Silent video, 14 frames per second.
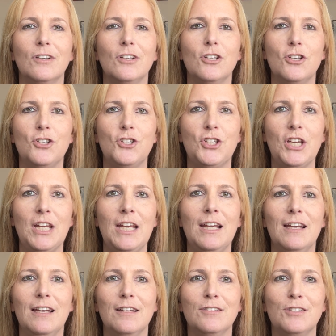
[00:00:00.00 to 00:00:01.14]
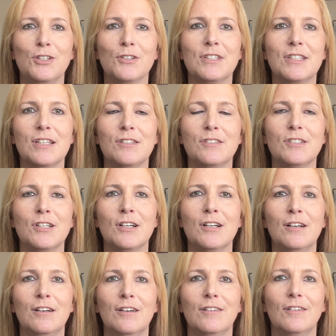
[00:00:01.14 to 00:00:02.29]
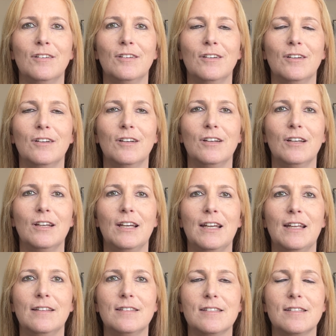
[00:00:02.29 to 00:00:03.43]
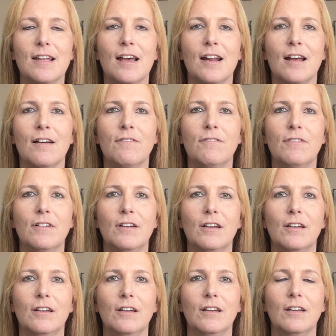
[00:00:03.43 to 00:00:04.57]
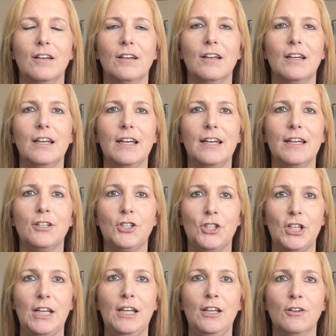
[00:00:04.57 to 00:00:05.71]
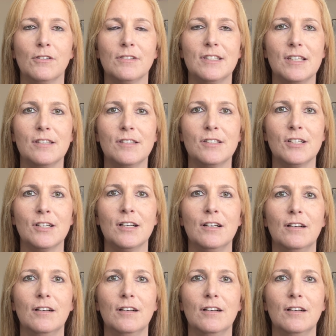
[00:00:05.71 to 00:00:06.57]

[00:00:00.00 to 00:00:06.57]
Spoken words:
she is your sister instead of, is she your sister?